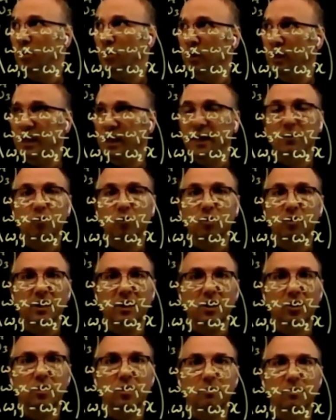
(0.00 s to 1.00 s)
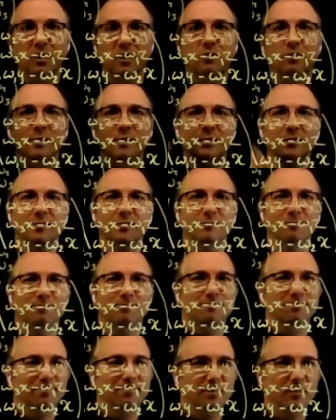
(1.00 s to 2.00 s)
we get rotation matrix.
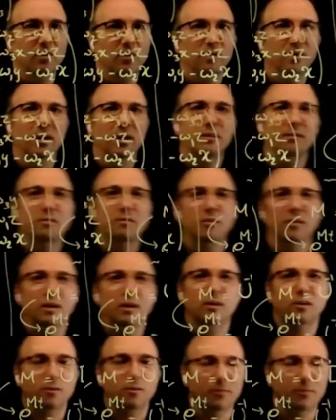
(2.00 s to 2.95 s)
All right. Thank you.